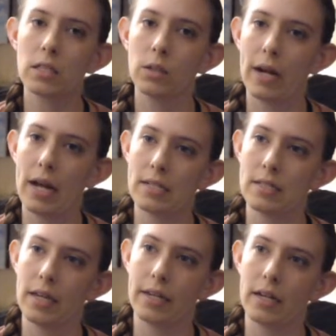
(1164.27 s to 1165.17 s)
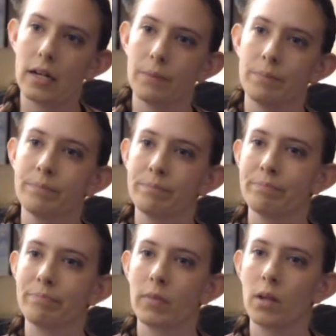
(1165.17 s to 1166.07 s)
So it has like a
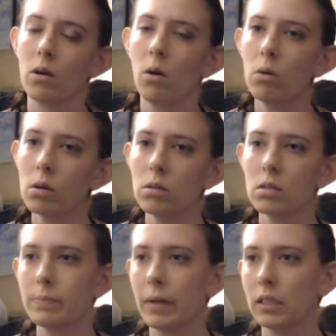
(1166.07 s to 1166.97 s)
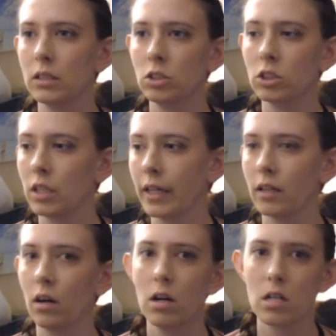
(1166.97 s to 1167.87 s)
coral sponge and like
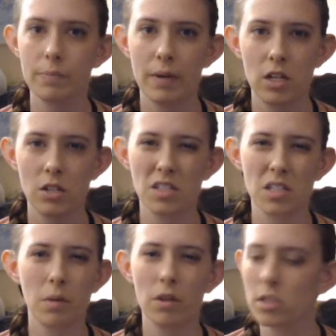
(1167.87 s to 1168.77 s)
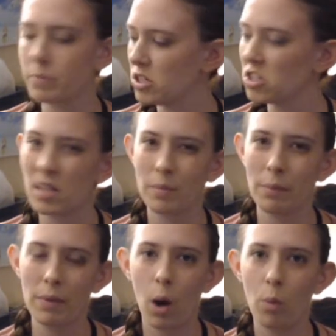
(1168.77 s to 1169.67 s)
an art sponge and some other sponges that
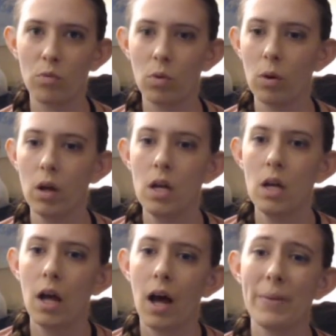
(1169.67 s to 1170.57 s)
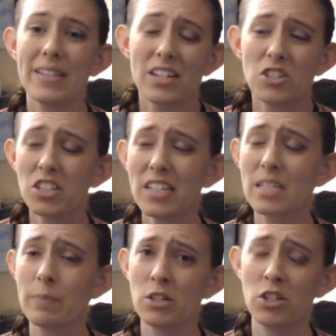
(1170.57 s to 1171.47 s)
might be helpful. Essentially
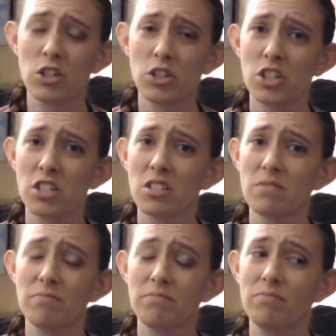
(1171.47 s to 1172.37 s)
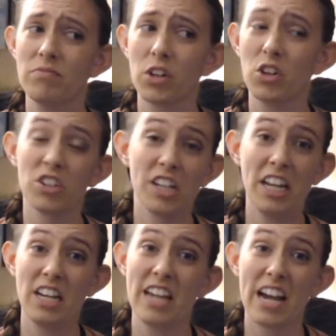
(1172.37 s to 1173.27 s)
sponges are just for
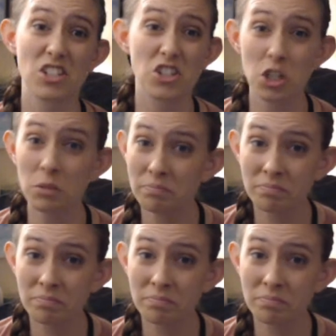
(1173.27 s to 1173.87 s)
creating texture.